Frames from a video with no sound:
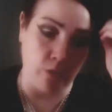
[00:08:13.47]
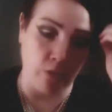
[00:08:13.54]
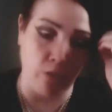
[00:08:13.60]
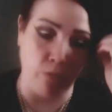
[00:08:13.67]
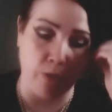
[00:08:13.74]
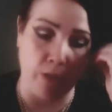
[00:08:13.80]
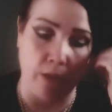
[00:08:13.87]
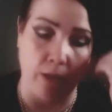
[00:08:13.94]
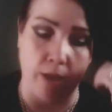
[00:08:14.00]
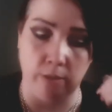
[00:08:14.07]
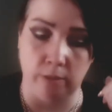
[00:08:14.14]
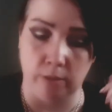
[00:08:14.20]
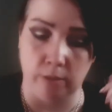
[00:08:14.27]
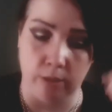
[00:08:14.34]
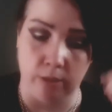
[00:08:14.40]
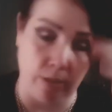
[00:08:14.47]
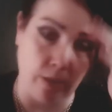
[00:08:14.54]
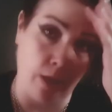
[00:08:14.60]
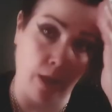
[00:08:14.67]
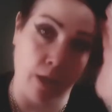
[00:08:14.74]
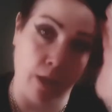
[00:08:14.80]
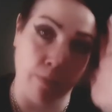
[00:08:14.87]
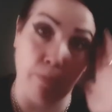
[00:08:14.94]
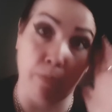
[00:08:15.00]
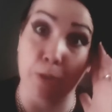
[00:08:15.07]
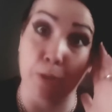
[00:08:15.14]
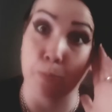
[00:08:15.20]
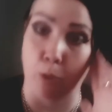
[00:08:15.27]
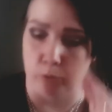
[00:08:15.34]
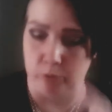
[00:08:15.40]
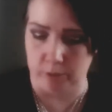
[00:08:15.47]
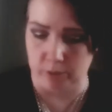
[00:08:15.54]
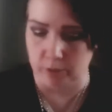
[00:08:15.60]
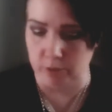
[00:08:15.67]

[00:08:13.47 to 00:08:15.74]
do with cleansing this box.